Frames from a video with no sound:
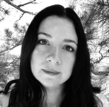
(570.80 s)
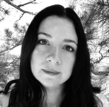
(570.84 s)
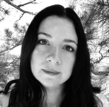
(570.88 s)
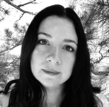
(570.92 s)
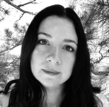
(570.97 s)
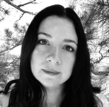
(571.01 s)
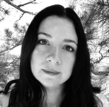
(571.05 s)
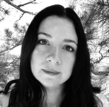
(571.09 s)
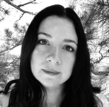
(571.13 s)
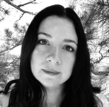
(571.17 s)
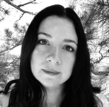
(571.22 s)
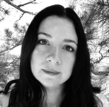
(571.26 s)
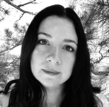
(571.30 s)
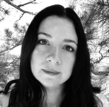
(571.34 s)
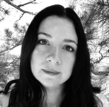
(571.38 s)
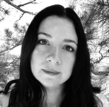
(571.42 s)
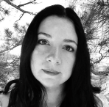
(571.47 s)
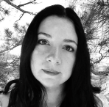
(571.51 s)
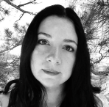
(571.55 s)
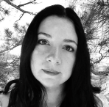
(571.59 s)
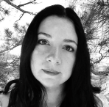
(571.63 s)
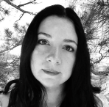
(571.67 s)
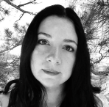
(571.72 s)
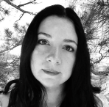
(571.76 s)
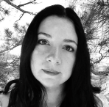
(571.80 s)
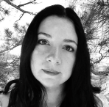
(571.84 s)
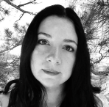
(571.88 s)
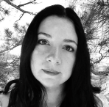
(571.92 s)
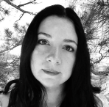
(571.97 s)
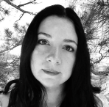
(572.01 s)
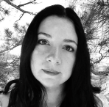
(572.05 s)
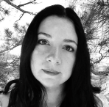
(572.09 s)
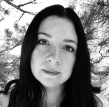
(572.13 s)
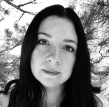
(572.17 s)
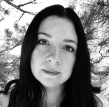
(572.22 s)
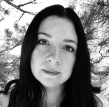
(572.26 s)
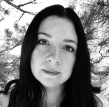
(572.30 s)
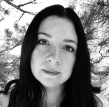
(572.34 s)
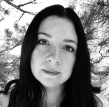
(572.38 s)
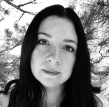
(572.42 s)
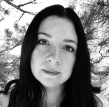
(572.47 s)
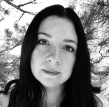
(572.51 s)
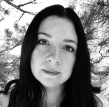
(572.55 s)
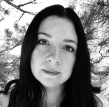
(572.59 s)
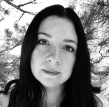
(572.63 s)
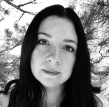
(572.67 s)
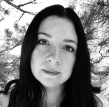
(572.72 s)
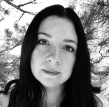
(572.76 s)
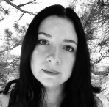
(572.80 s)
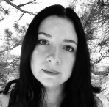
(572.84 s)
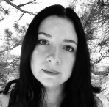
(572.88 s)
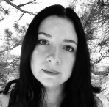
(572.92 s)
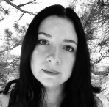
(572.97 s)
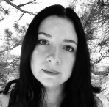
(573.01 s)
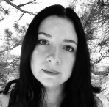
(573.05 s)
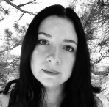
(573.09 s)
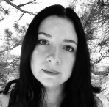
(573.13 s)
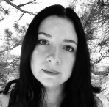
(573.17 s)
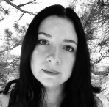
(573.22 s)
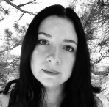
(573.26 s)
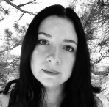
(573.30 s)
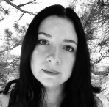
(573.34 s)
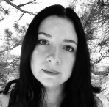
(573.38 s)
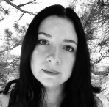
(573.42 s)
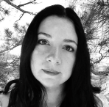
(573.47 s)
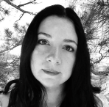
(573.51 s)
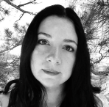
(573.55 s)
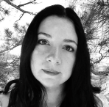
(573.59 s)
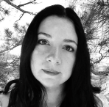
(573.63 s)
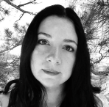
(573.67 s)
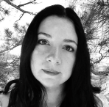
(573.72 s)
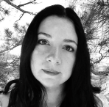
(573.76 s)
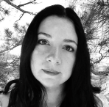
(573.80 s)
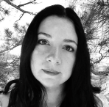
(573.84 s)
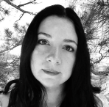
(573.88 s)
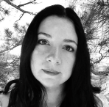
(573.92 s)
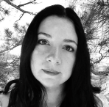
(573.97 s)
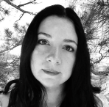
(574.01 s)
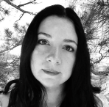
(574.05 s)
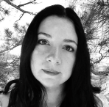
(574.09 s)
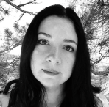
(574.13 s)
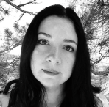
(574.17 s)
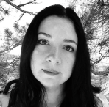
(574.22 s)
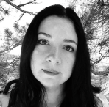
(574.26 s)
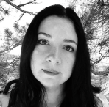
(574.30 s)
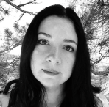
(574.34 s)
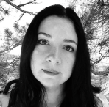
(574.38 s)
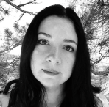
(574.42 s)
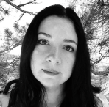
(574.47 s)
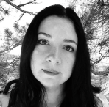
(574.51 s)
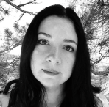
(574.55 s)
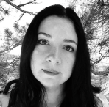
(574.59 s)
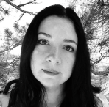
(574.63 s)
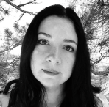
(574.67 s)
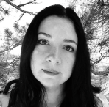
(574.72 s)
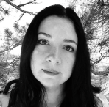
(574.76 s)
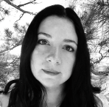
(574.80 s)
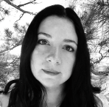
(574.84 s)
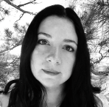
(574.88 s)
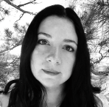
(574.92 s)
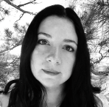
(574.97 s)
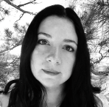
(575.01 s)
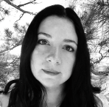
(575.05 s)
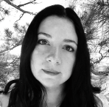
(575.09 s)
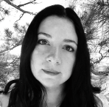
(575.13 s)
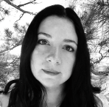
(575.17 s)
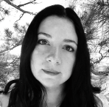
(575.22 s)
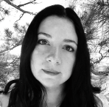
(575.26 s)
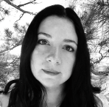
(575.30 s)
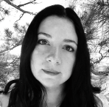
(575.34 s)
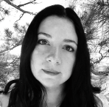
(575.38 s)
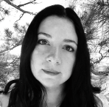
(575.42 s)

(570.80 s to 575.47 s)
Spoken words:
This is a still picture; no speech is visible.